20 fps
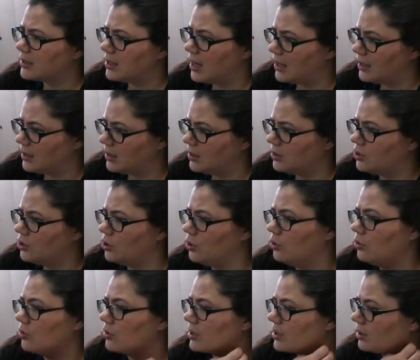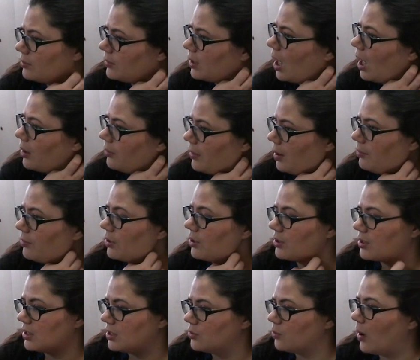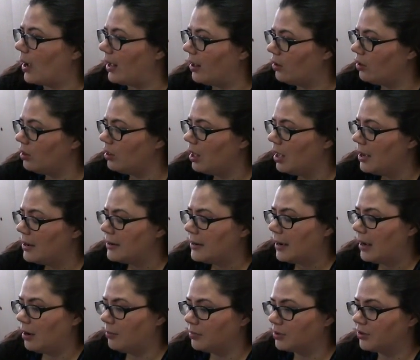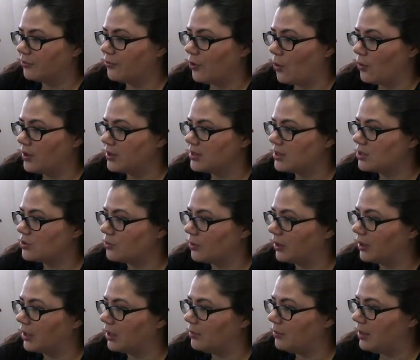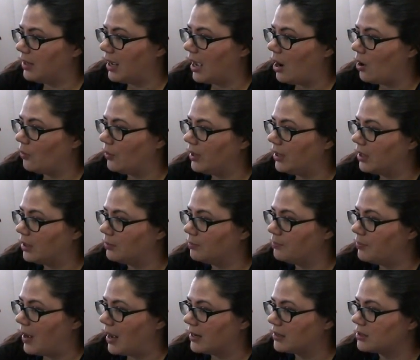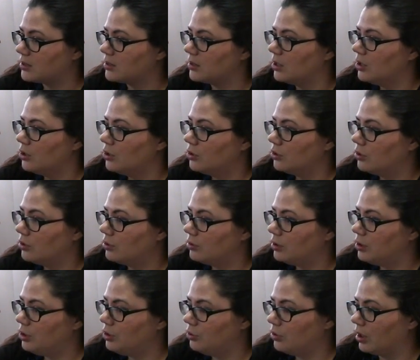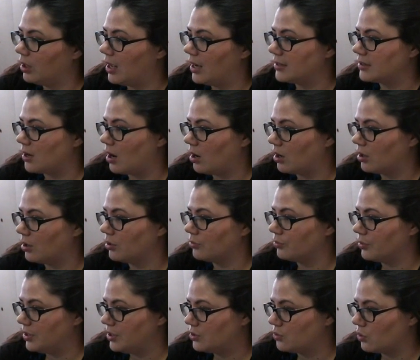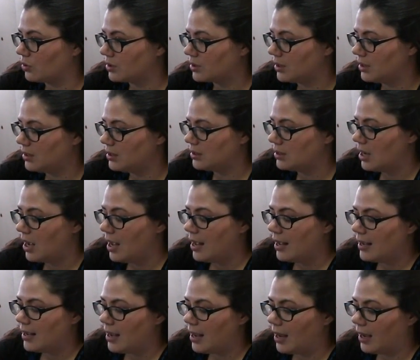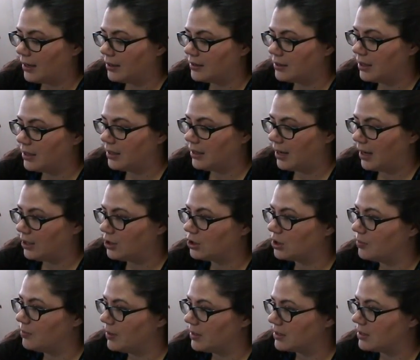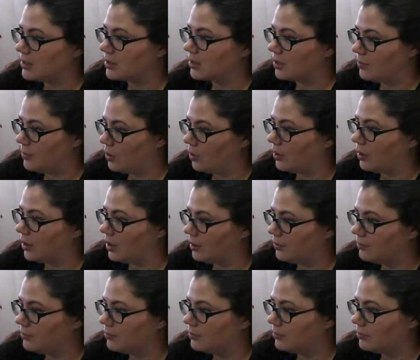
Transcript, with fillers: extended to some non-members as well, um, but the focus is really going to be how we can best utilize our resources and engage the business community.